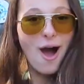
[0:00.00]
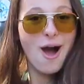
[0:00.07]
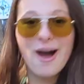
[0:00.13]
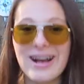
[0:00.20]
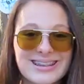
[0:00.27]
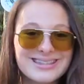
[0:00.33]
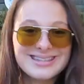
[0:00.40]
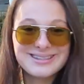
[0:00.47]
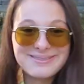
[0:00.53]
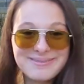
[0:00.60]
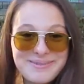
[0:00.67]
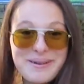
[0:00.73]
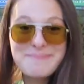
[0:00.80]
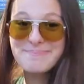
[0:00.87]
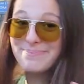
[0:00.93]
Awesome.
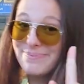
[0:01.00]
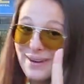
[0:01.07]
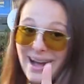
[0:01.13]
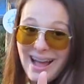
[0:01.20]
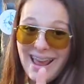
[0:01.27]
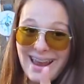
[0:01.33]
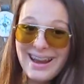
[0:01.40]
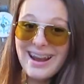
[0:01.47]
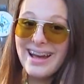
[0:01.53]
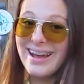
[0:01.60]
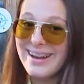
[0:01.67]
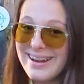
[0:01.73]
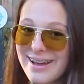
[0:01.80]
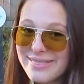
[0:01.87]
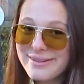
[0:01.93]
But
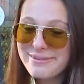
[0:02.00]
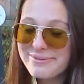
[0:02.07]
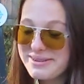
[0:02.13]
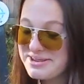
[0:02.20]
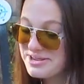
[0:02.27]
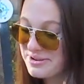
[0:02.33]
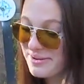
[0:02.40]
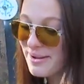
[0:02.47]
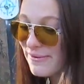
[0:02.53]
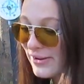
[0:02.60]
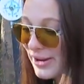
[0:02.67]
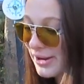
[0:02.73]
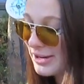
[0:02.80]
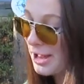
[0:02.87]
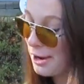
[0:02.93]
another feature we
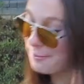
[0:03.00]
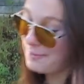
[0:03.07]
figured out